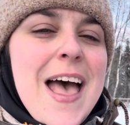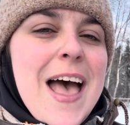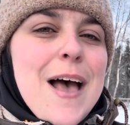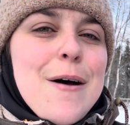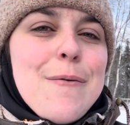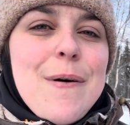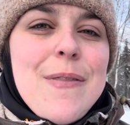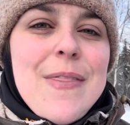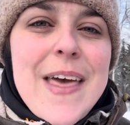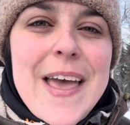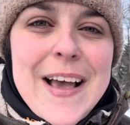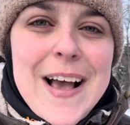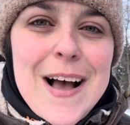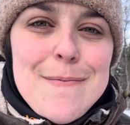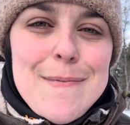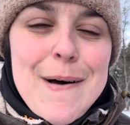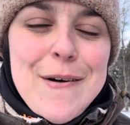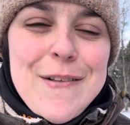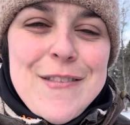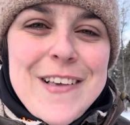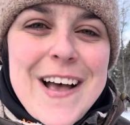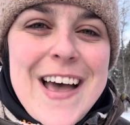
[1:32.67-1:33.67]
And when they come
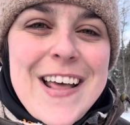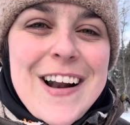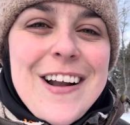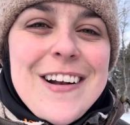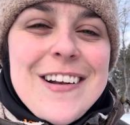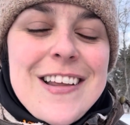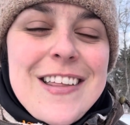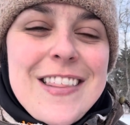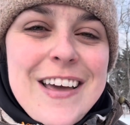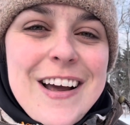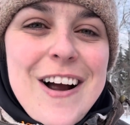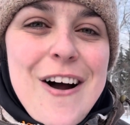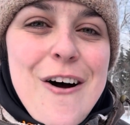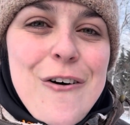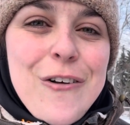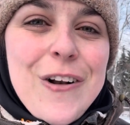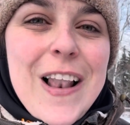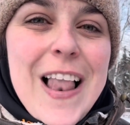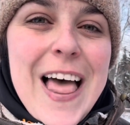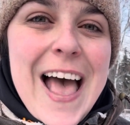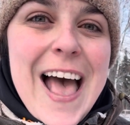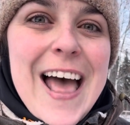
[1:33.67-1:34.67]
outside onto their
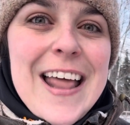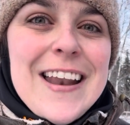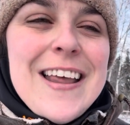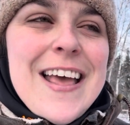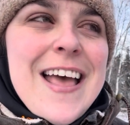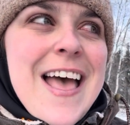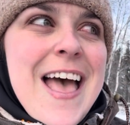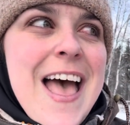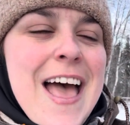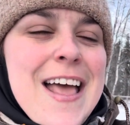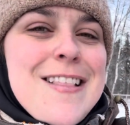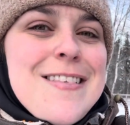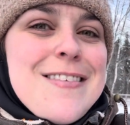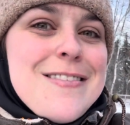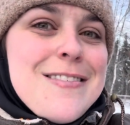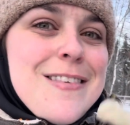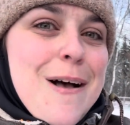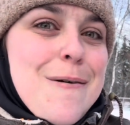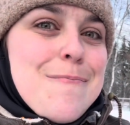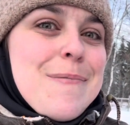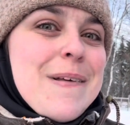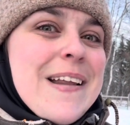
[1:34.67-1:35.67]
own land and
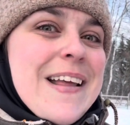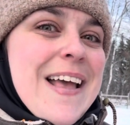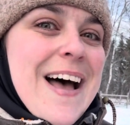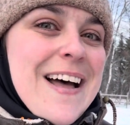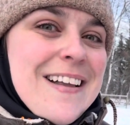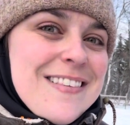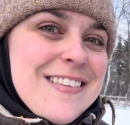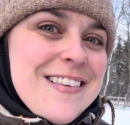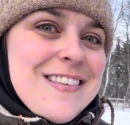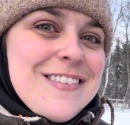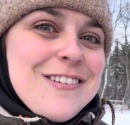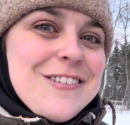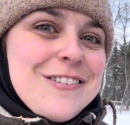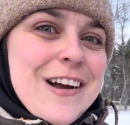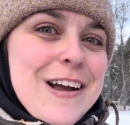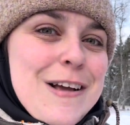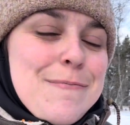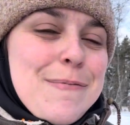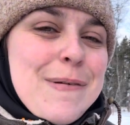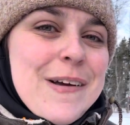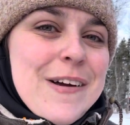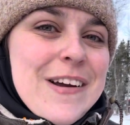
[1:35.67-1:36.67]
somebody else's
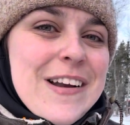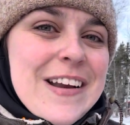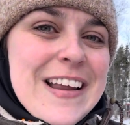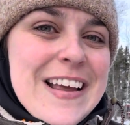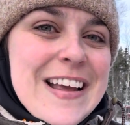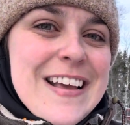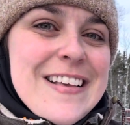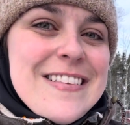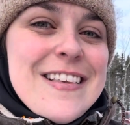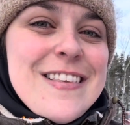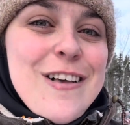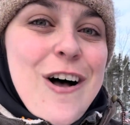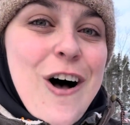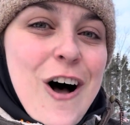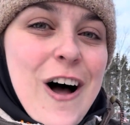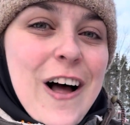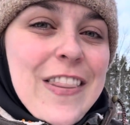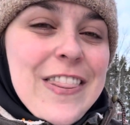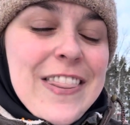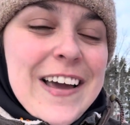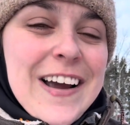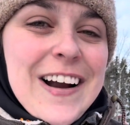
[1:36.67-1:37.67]
Great Pyrenees is
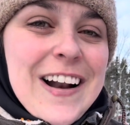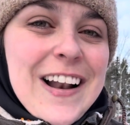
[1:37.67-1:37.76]
on their